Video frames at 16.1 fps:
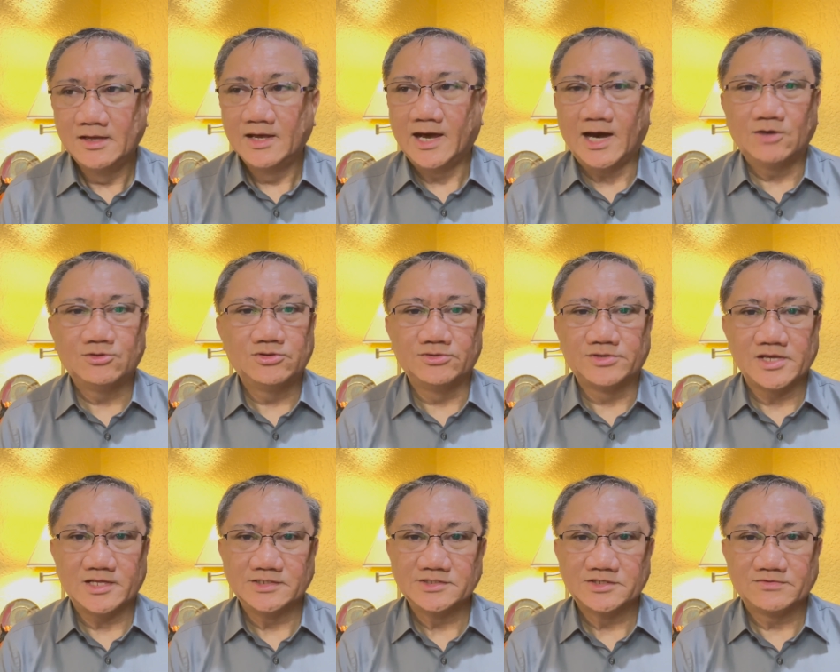how to
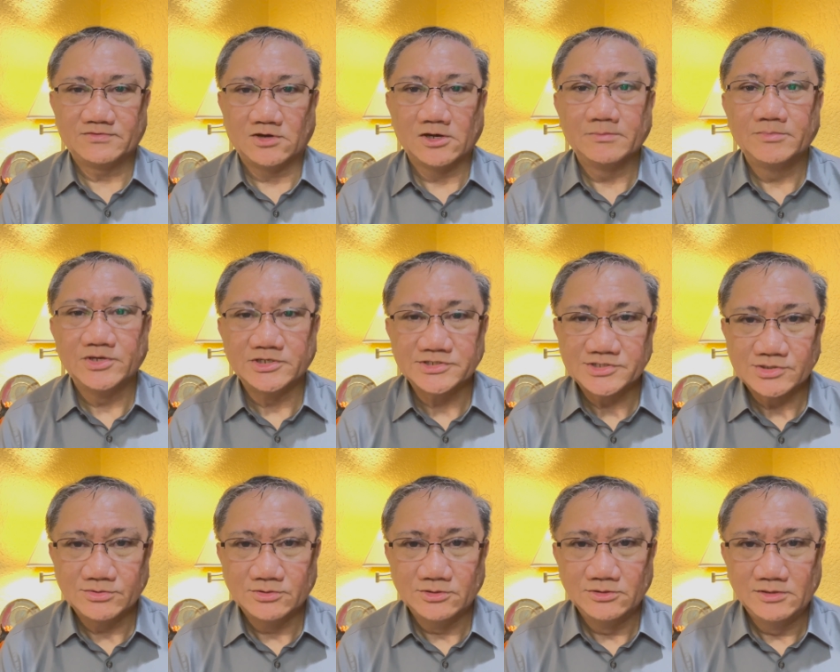transform your
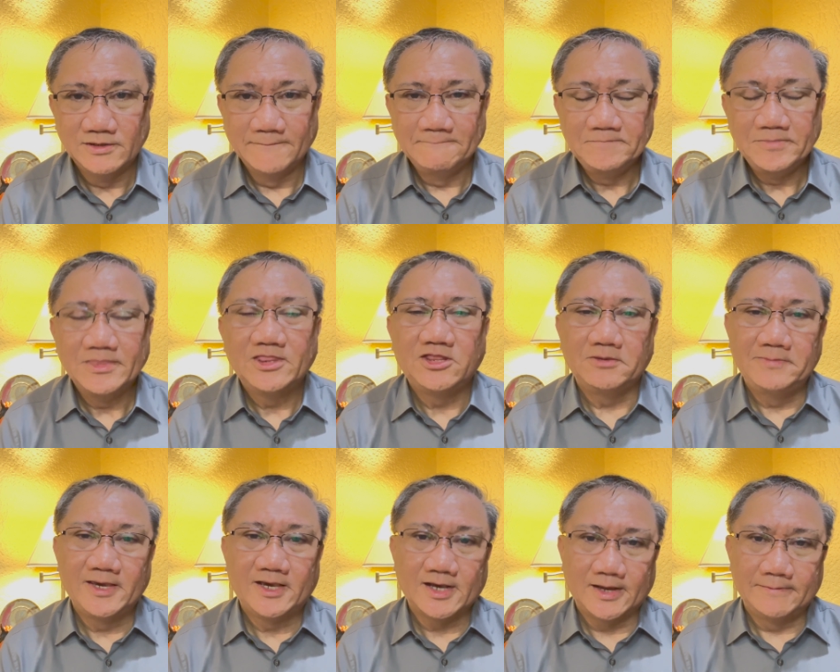school to
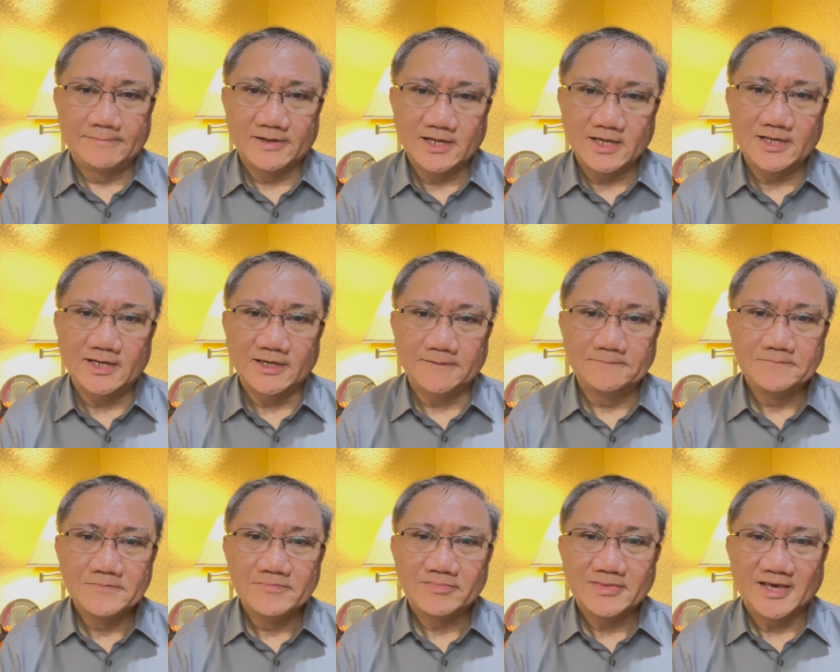become really
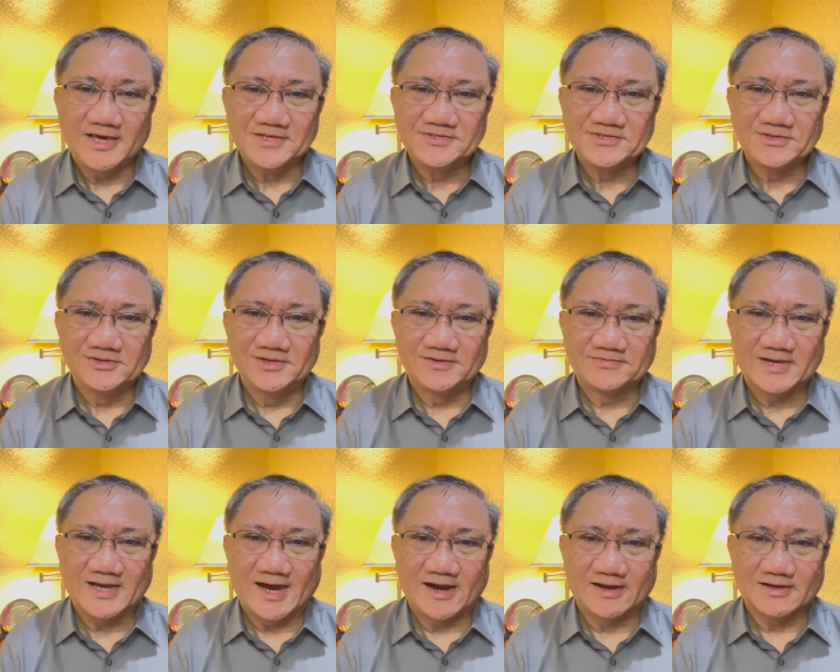a school of
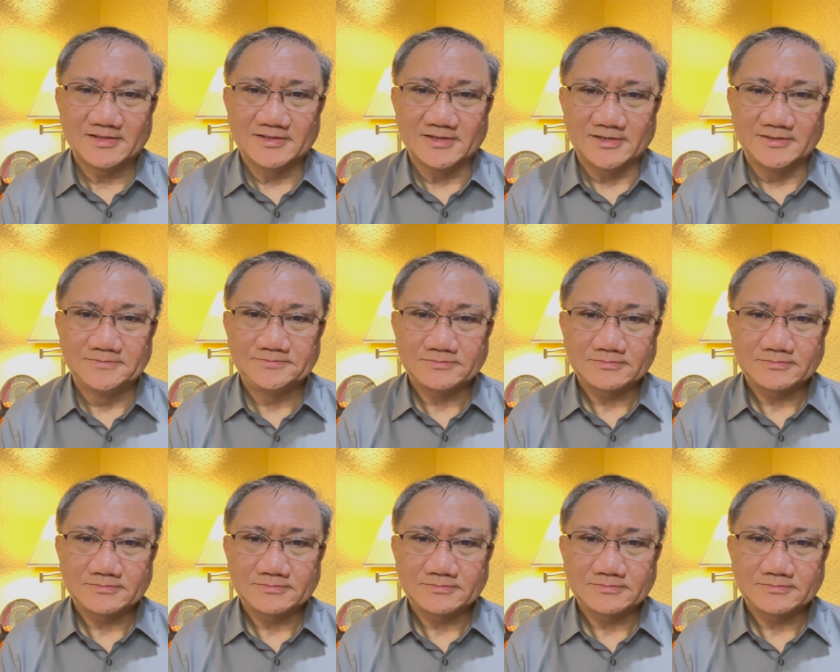character.